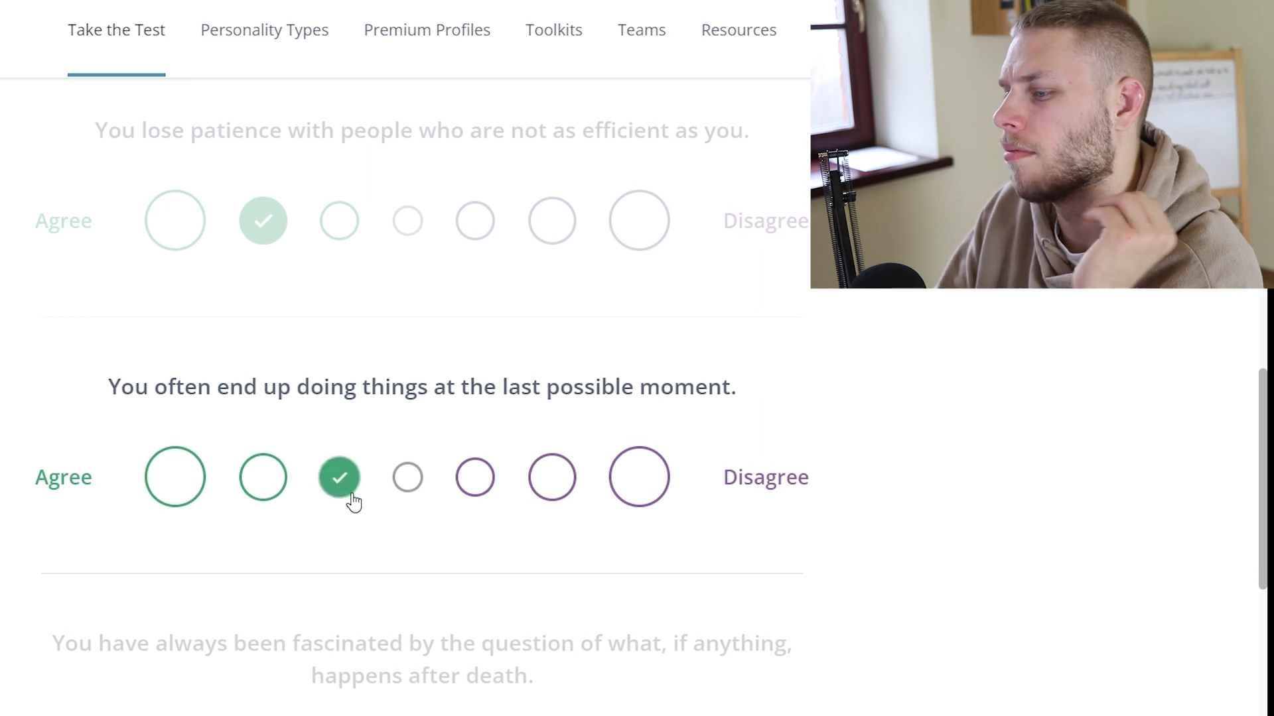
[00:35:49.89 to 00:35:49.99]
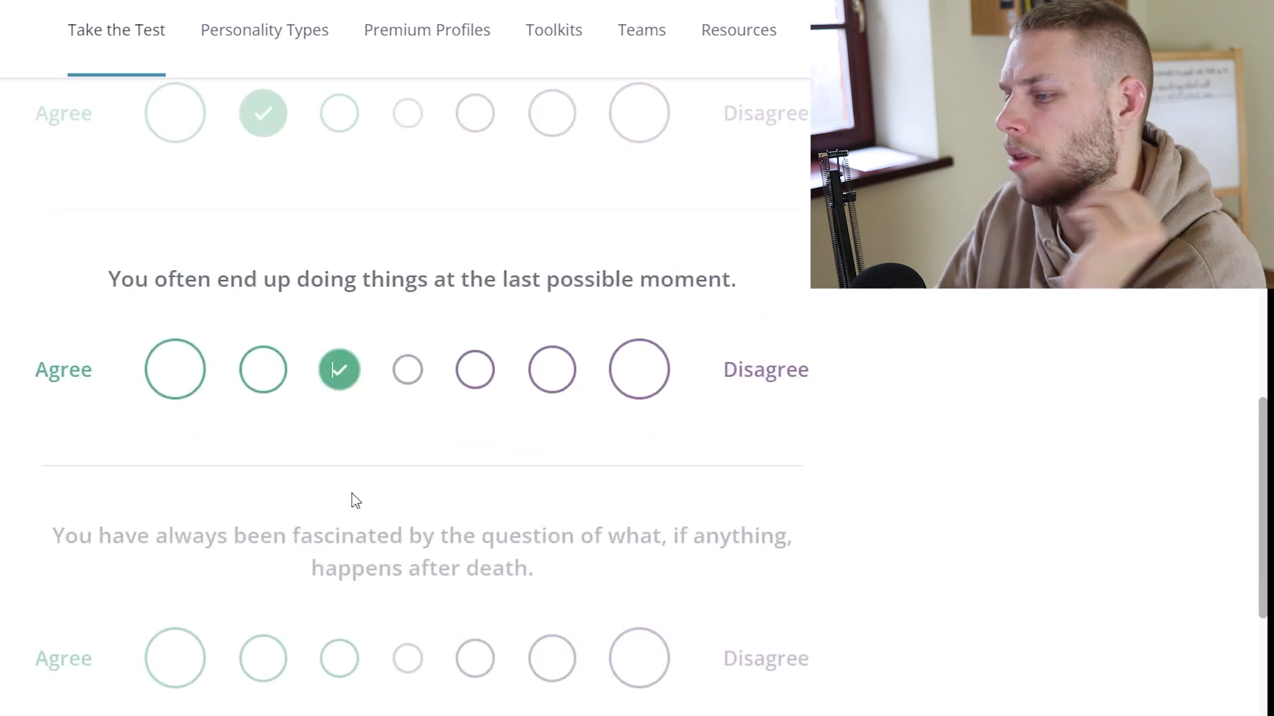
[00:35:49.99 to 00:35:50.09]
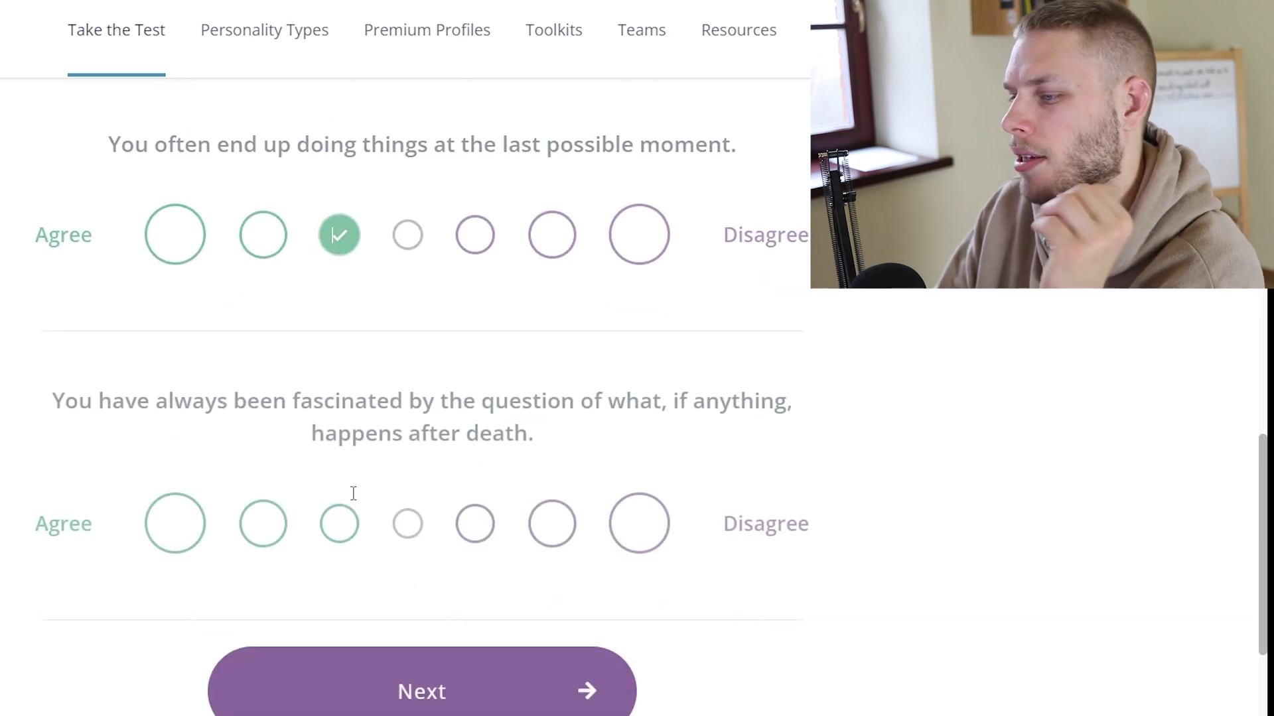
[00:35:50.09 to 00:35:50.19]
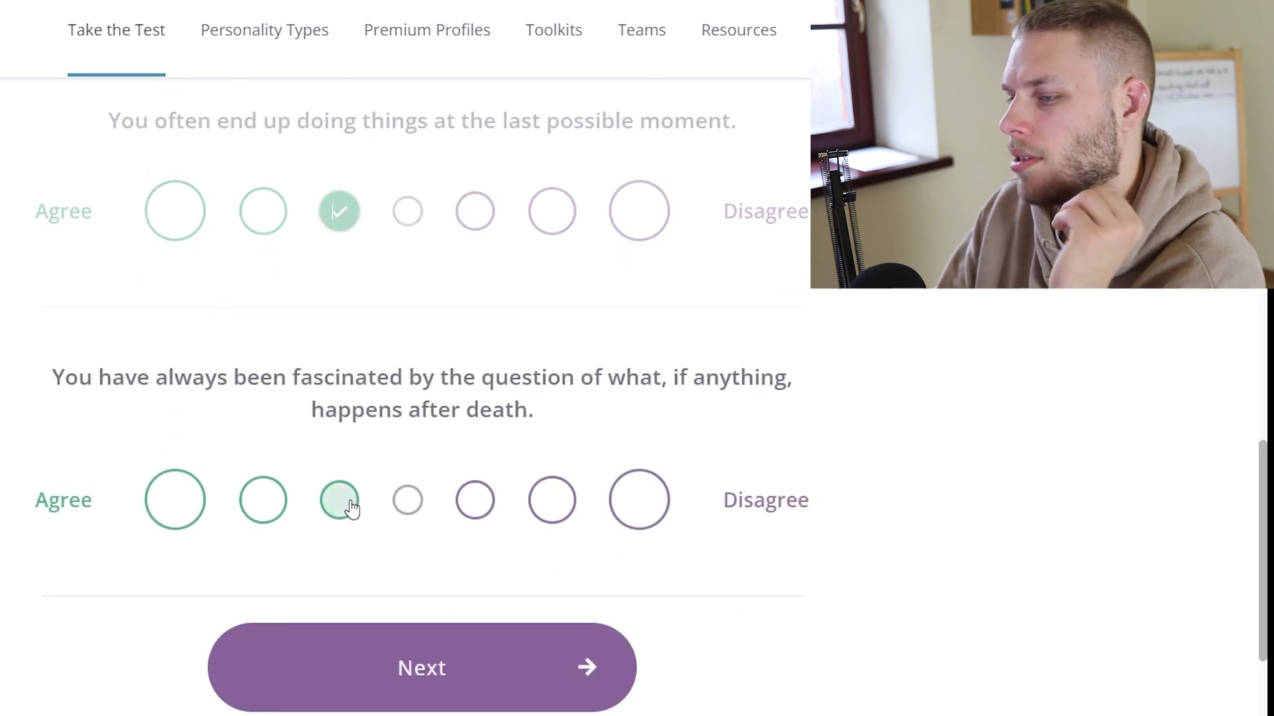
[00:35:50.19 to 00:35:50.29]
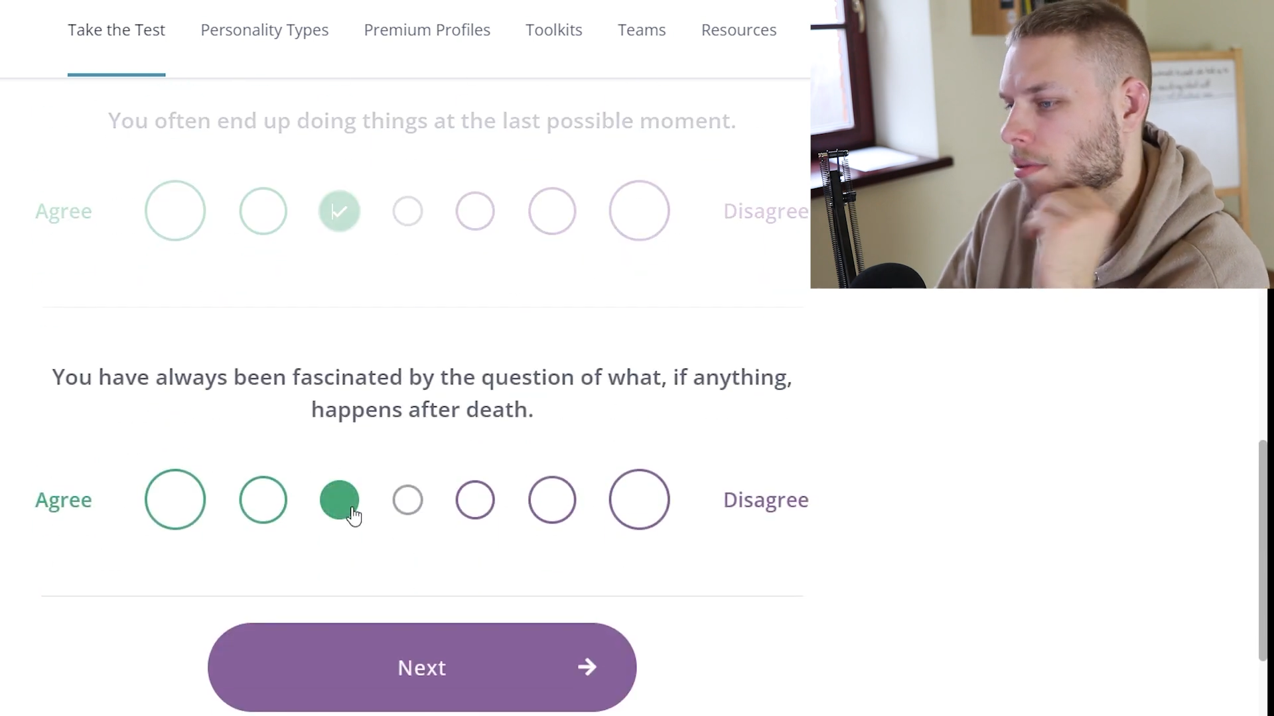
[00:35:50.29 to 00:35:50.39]

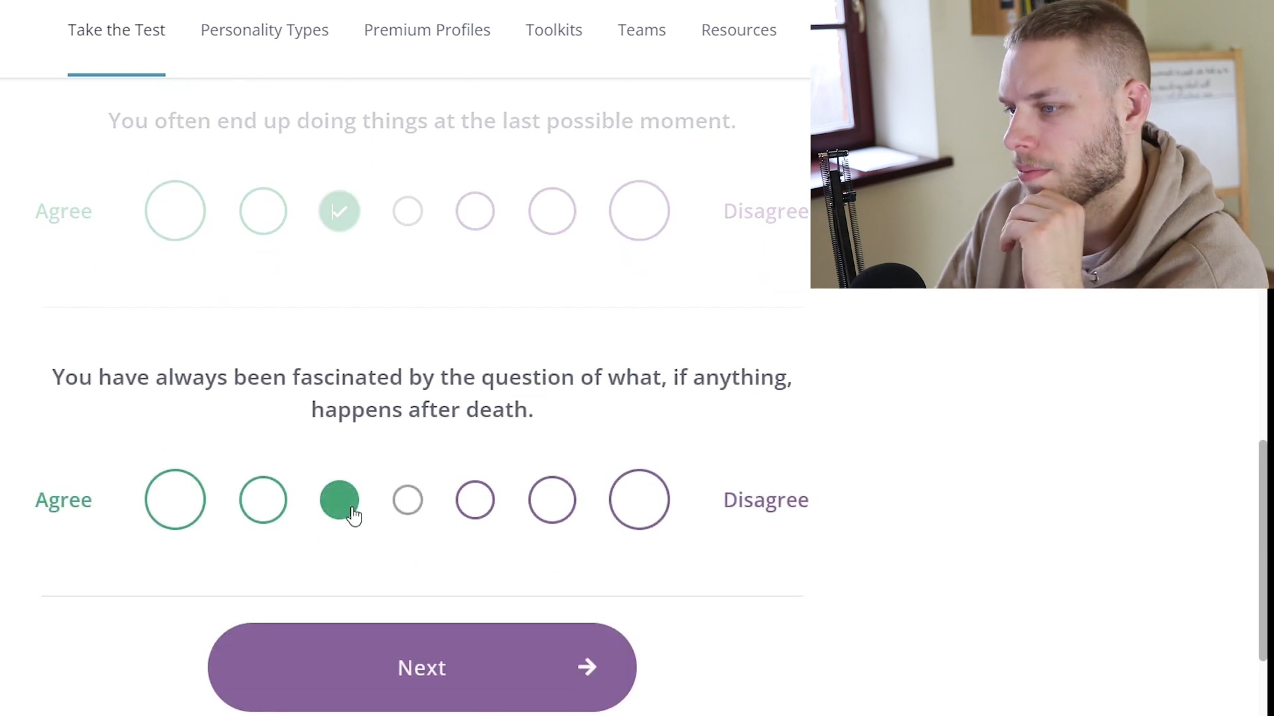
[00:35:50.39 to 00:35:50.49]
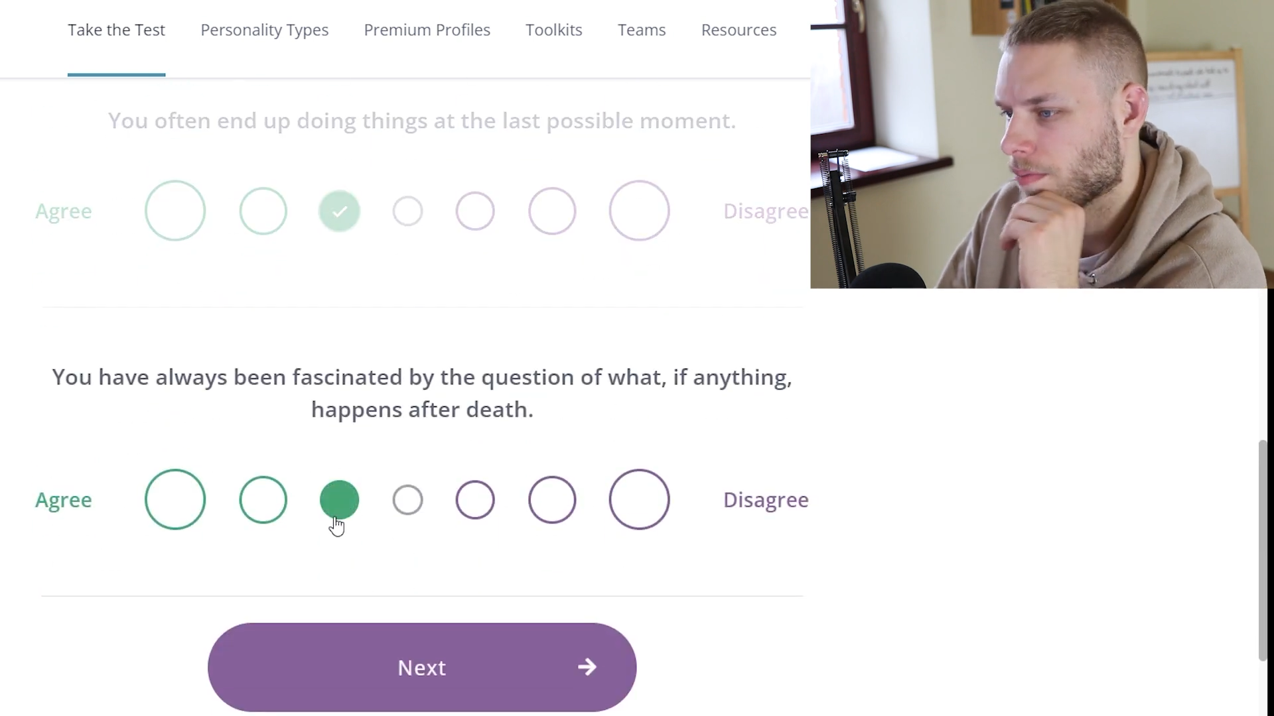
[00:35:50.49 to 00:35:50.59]
plus.